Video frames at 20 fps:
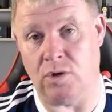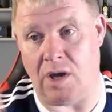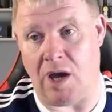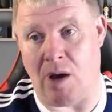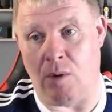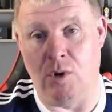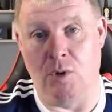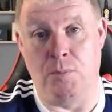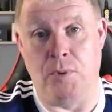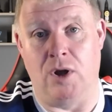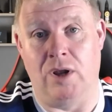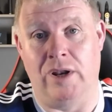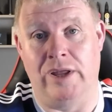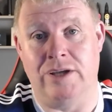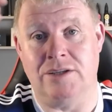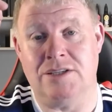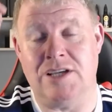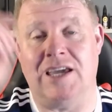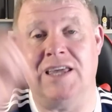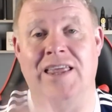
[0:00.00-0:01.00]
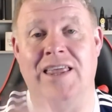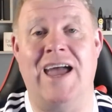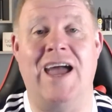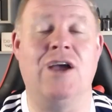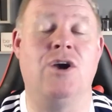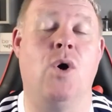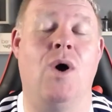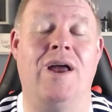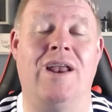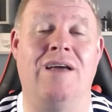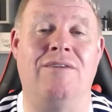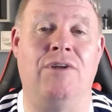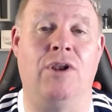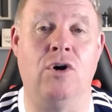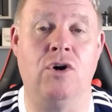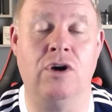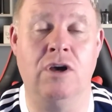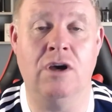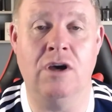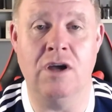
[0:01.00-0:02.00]
I will put a little ticker there. Go and have a
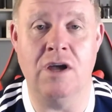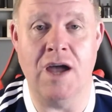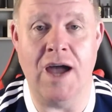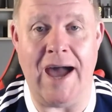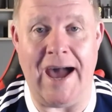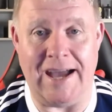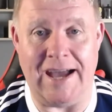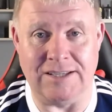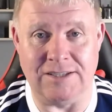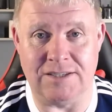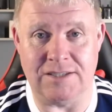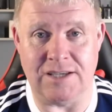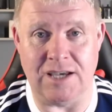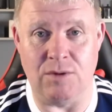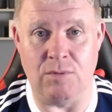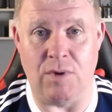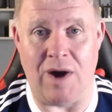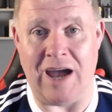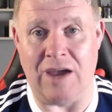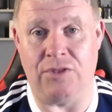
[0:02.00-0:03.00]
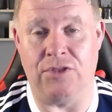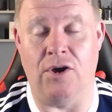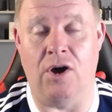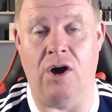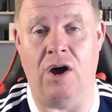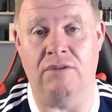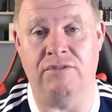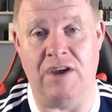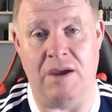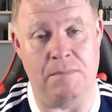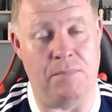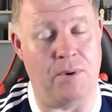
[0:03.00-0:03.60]
look and see what I thought of it.